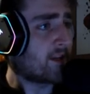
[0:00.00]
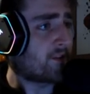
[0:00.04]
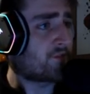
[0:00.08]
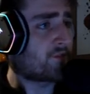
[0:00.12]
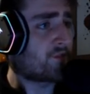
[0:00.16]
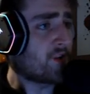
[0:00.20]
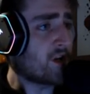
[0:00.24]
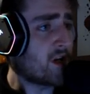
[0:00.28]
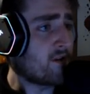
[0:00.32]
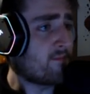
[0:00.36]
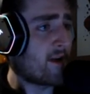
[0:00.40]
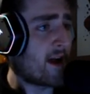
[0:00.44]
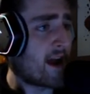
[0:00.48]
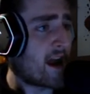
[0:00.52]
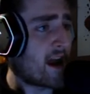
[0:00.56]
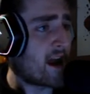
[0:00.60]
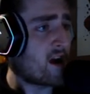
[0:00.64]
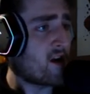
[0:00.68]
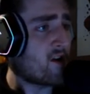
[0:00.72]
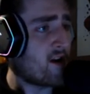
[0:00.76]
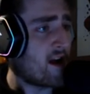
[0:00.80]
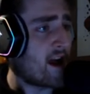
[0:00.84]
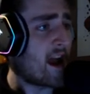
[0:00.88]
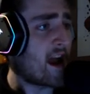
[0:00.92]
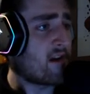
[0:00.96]

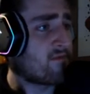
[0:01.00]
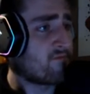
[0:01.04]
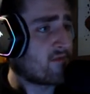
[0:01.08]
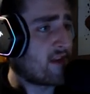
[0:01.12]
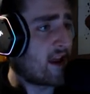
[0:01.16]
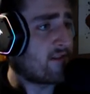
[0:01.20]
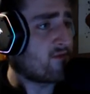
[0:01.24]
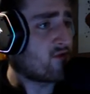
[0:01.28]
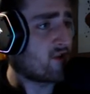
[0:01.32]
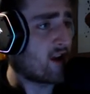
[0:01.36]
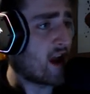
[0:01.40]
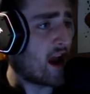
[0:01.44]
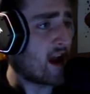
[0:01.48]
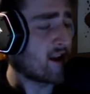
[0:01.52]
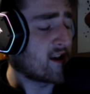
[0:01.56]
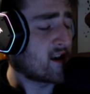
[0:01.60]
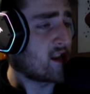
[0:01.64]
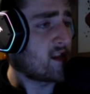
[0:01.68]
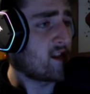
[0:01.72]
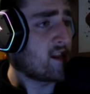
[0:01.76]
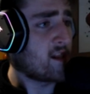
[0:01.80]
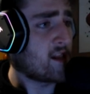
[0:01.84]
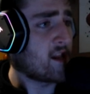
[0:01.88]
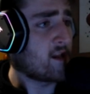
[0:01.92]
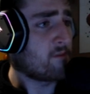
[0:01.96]
somehow I've never gotten
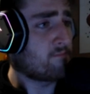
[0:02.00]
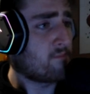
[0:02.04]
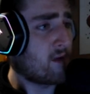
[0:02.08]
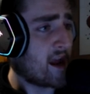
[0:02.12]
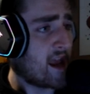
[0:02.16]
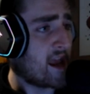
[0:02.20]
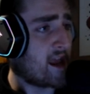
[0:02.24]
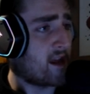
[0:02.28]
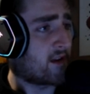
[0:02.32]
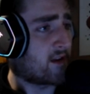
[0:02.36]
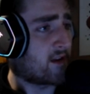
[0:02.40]
anything back.